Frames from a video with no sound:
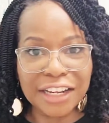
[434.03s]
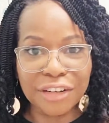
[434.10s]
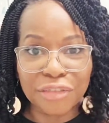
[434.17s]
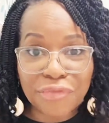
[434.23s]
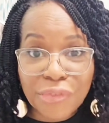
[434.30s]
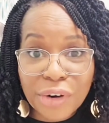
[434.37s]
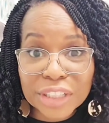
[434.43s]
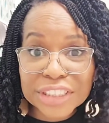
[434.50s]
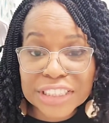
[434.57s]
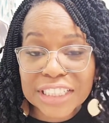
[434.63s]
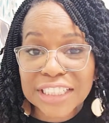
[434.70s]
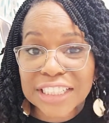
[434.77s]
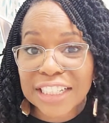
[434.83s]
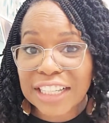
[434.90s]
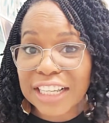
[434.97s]

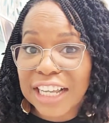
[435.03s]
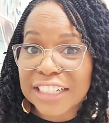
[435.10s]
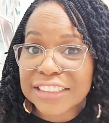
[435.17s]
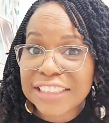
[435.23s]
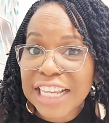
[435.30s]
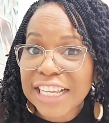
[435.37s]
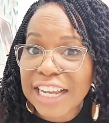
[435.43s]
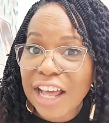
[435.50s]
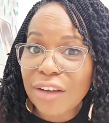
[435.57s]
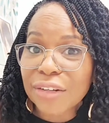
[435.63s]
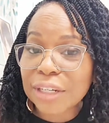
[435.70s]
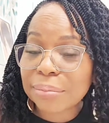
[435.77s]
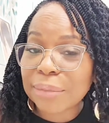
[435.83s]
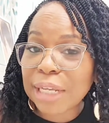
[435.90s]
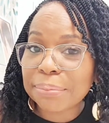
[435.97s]
unfortunately I got to take it out
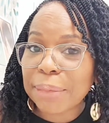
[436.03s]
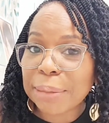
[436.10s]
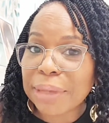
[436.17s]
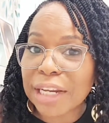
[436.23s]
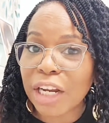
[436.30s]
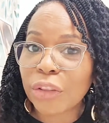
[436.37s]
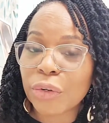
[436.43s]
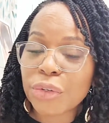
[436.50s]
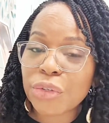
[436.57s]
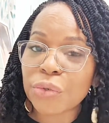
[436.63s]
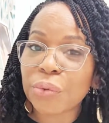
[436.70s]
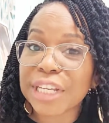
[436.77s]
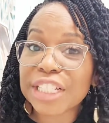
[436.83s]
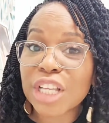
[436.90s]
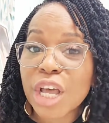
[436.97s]
in maybe another 2
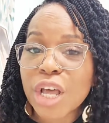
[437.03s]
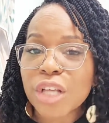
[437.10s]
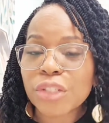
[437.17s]
weeks.